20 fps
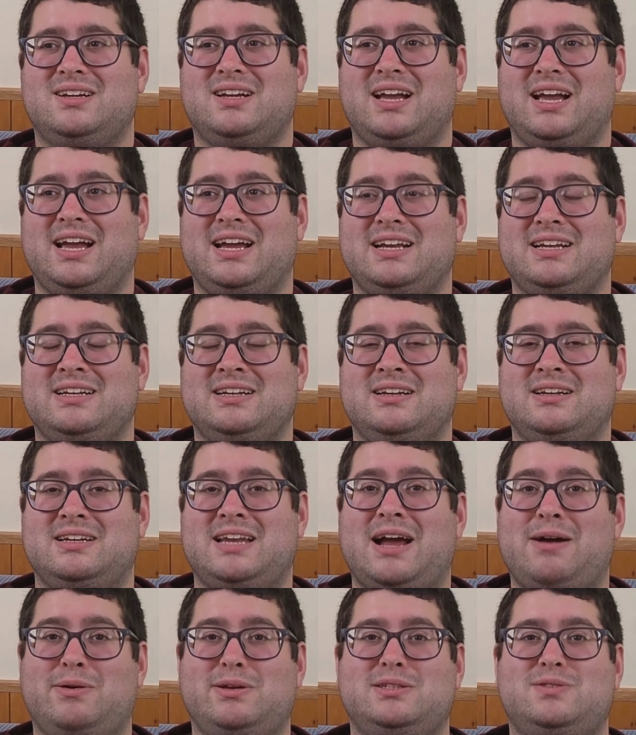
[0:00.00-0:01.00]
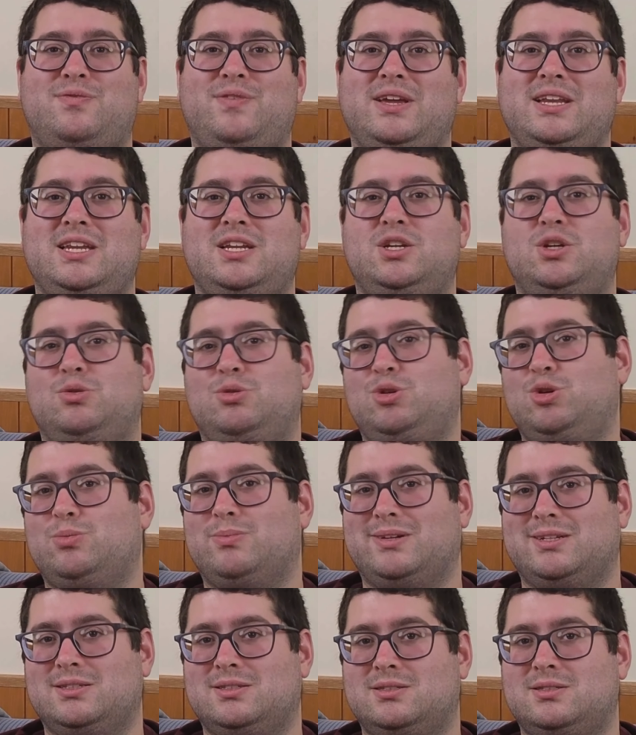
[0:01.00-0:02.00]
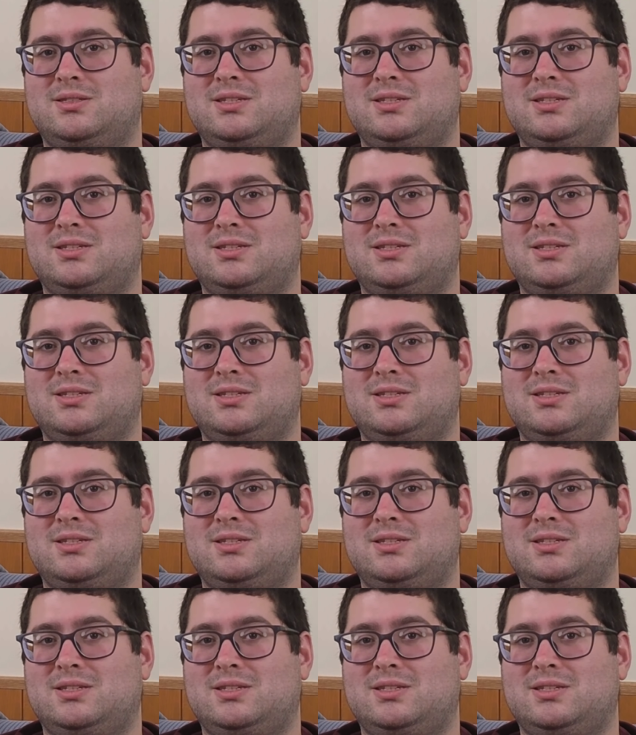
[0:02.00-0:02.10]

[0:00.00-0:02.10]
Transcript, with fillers: and now he's feeding you humans.